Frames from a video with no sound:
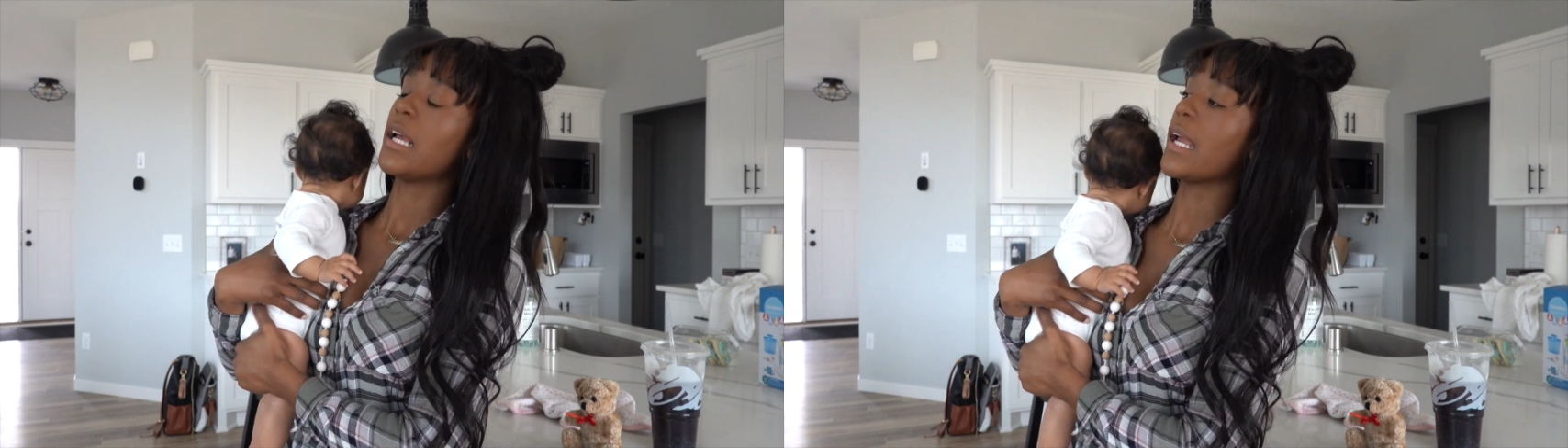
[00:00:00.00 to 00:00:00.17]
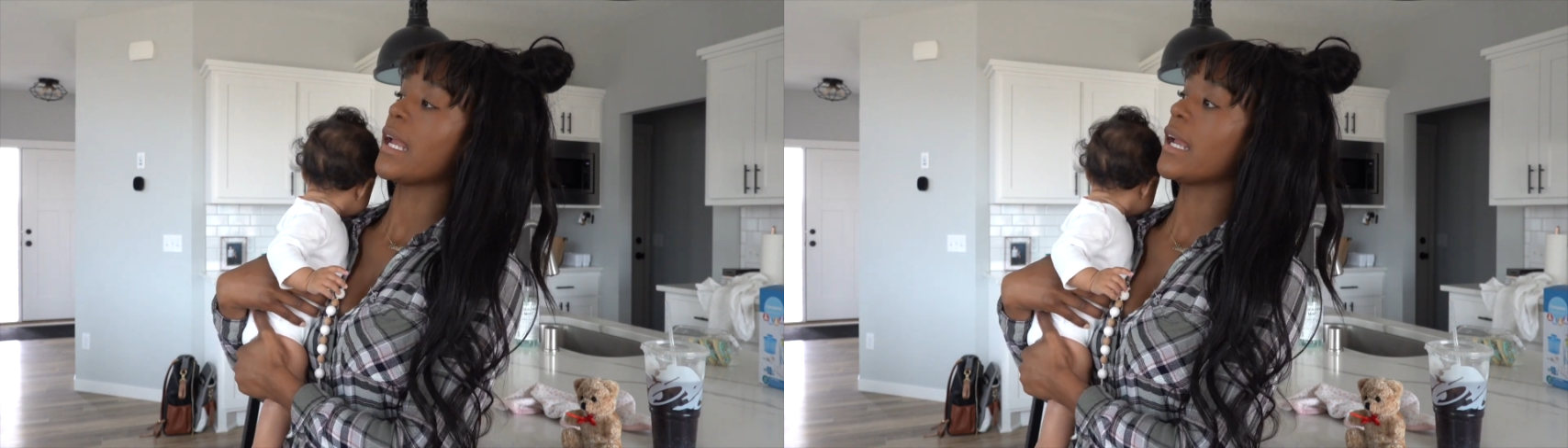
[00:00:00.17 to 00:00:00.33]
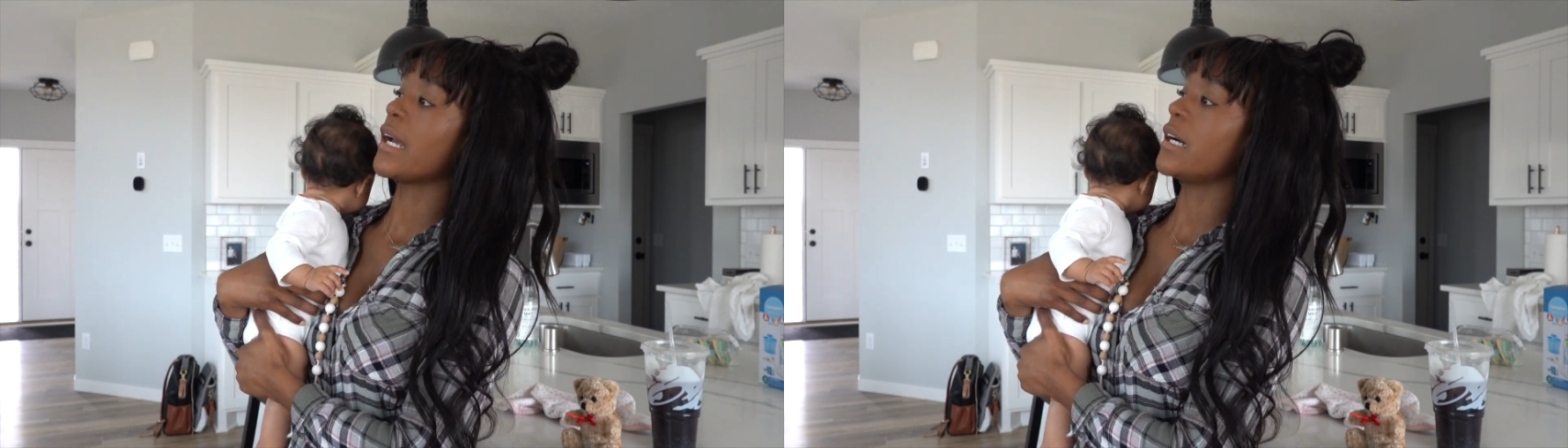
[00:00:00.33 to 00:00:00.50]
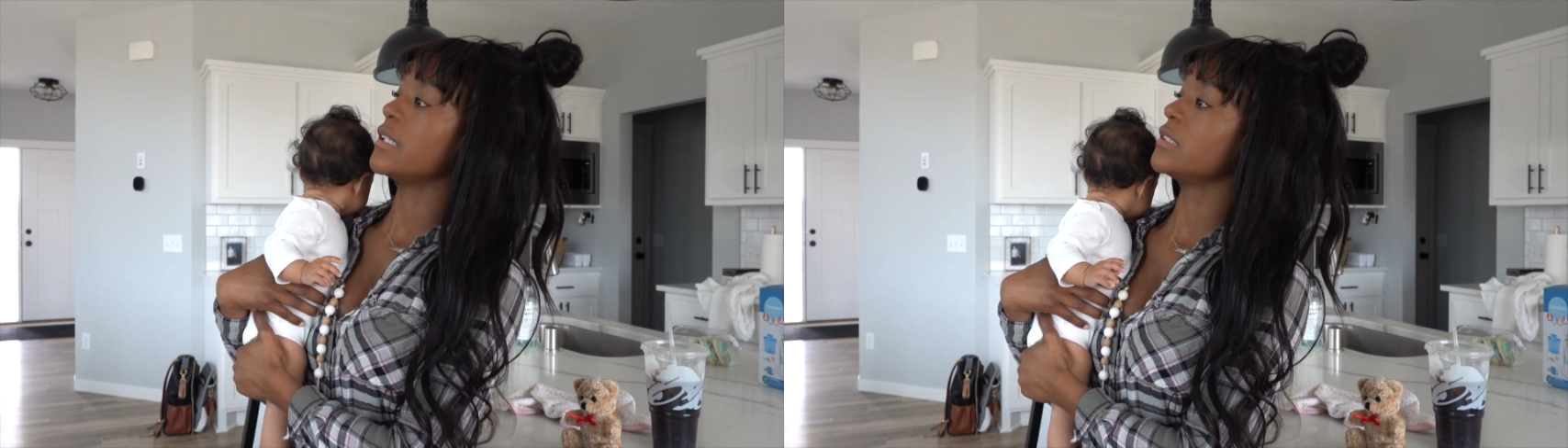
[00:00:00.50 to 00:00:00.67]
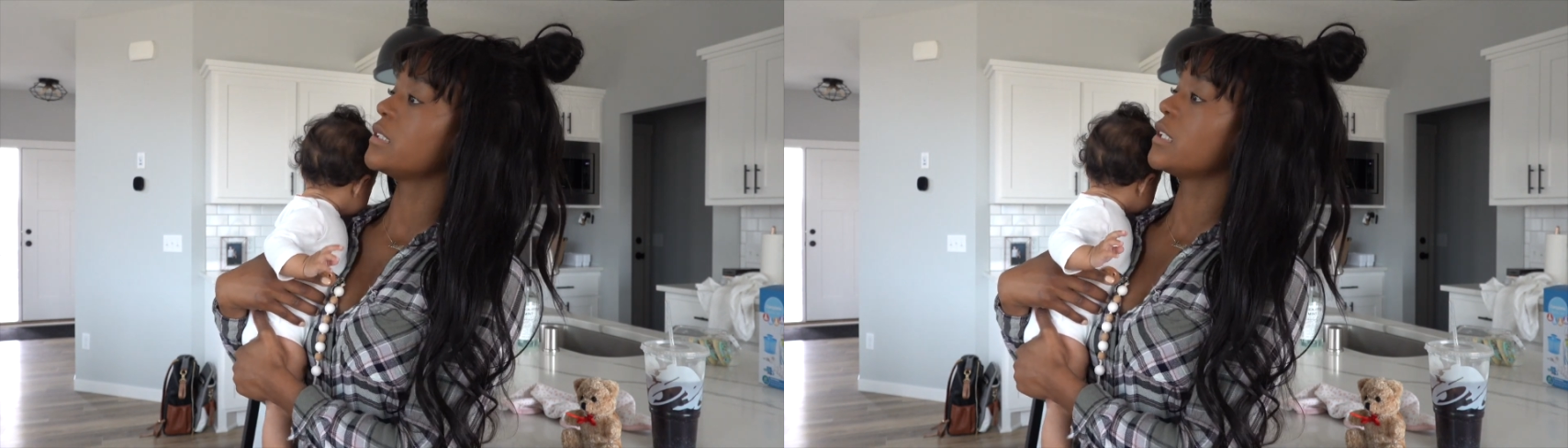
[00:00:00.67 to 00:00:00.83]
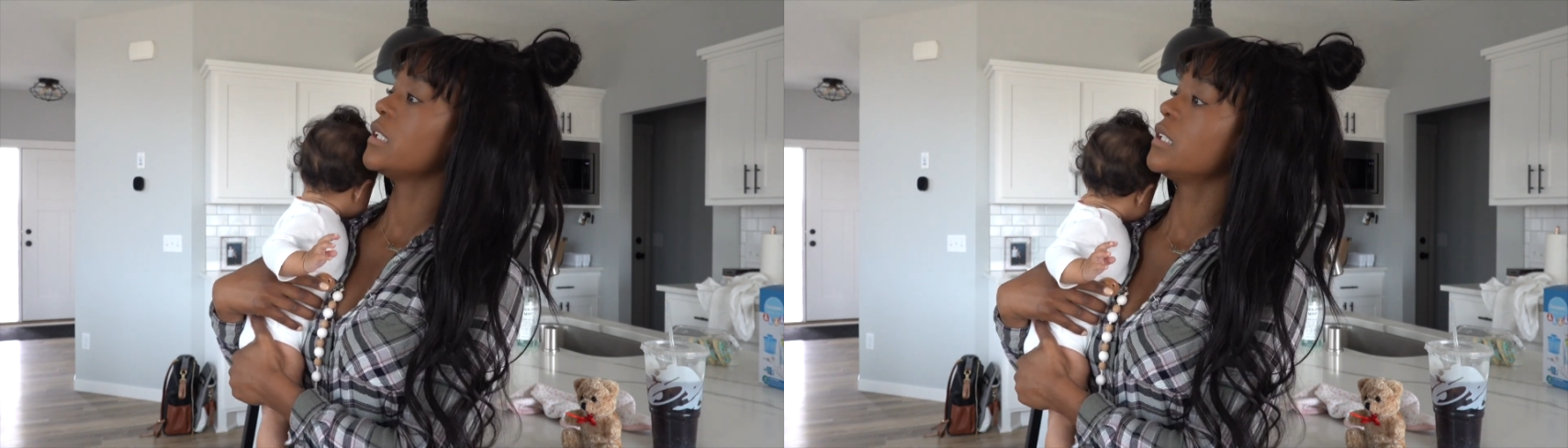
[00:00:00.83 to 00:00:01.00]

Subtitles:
And